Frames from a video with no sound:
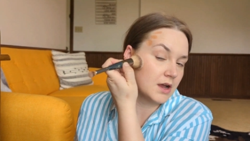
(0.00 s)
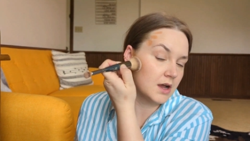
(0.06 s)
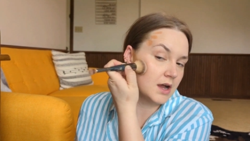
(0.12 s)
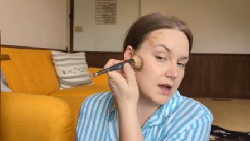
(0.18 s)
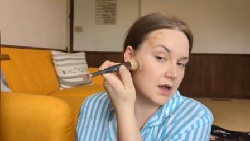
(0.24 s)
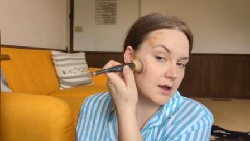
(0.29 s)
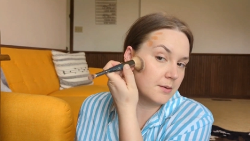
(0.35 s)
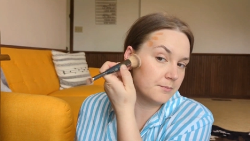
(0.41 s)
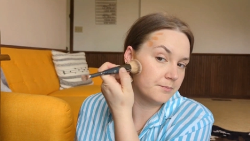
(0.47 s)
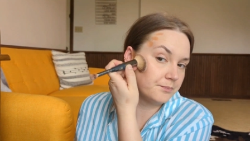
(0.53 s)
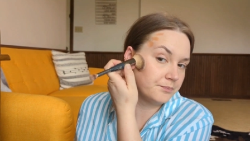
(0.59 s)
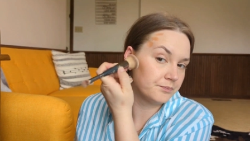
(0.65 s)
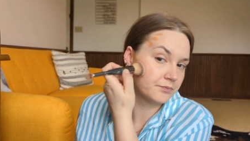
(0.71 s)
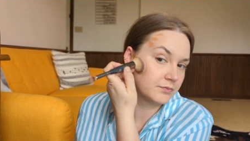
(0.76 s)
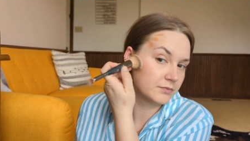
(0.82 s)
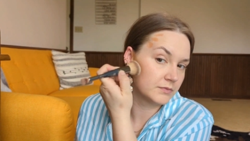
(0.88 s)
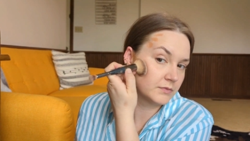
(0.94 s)

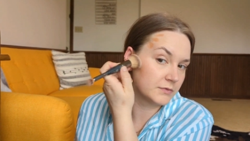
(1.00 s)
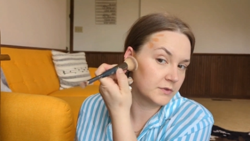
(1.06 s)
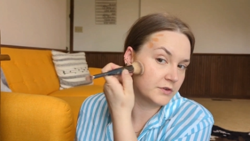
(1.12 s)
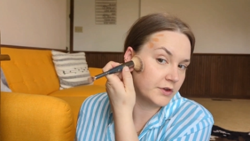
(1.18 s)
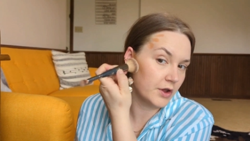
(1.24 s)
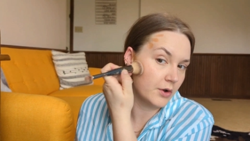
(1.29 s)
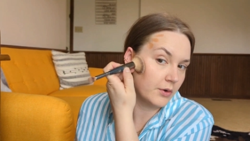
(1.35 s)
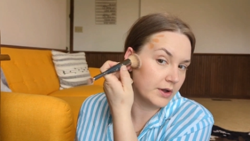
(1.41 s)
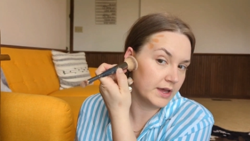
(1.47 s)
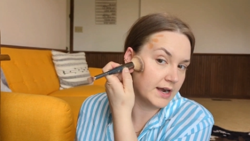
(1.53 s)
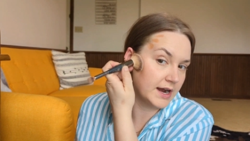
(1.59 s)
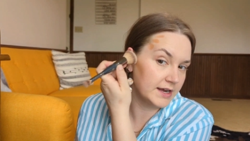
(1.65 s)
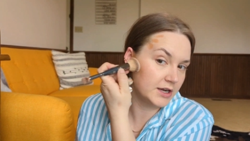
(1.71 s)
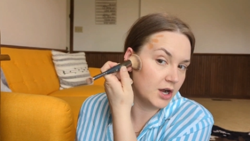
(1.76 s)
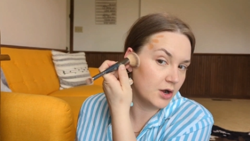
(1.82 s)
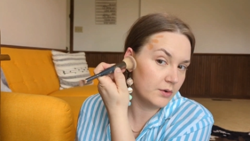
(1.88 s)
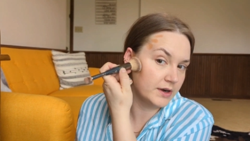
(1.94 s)
And
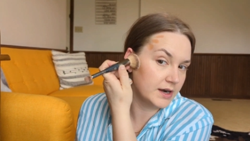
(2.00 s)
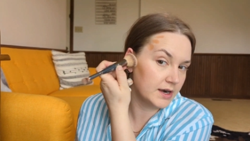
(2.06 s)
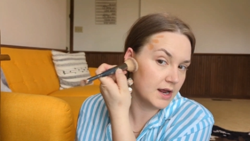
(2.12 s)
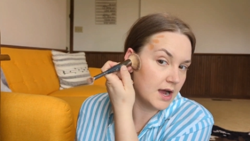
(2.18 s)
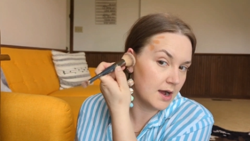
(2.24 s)
I go in an